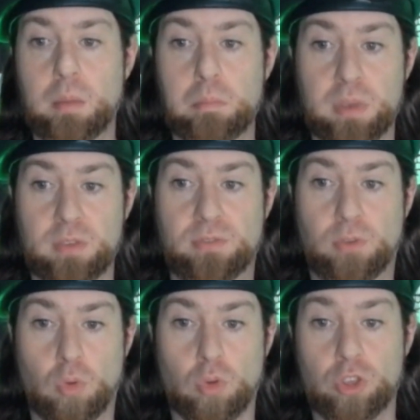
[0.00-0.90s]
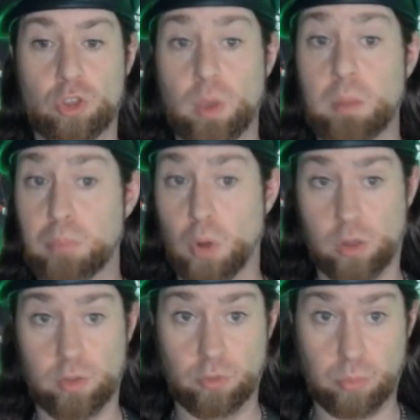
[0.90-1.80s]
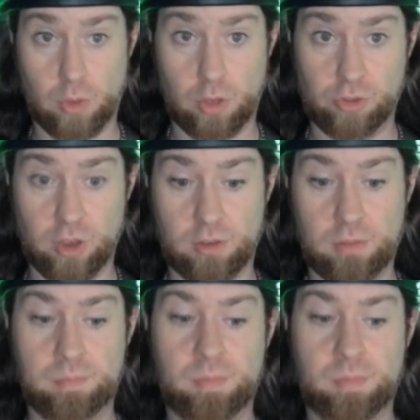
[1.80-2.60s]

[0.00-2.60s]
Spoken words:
before you embark on this project.